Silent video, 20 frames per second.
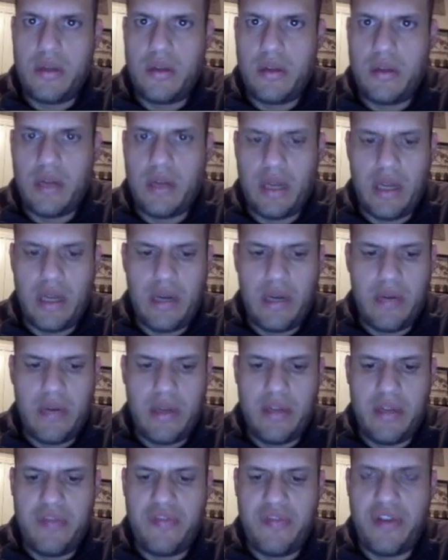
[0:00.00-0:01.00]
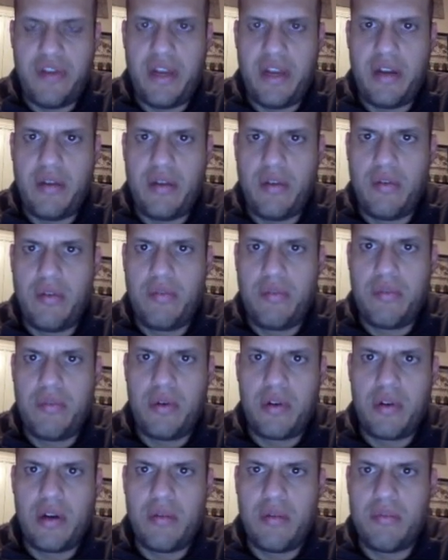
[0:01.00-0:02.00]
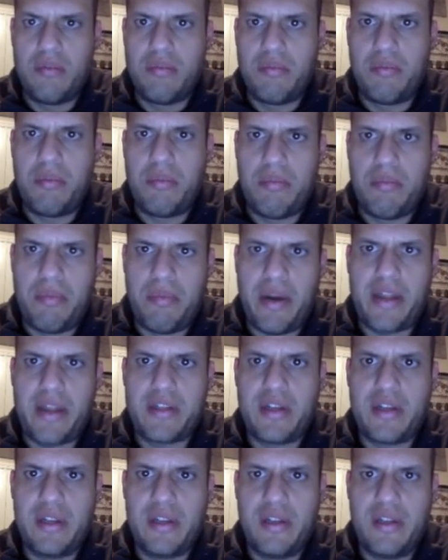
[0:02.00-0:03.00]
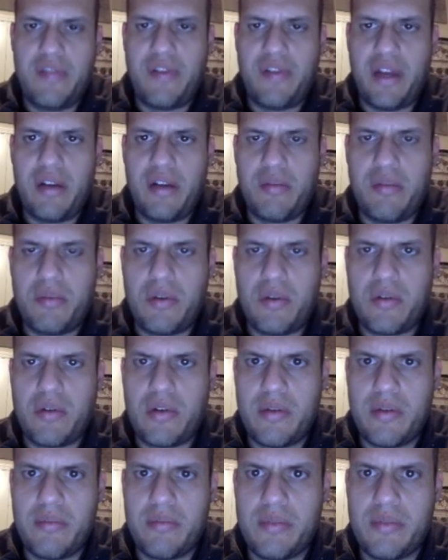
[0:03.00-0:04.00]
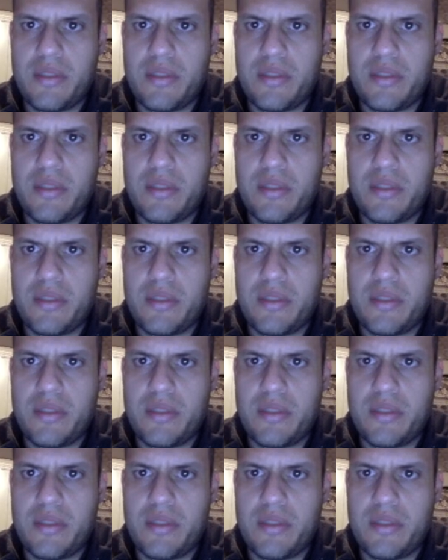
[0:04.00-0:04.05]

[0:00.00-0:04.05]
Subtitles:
gonna run the final program, practically the final program.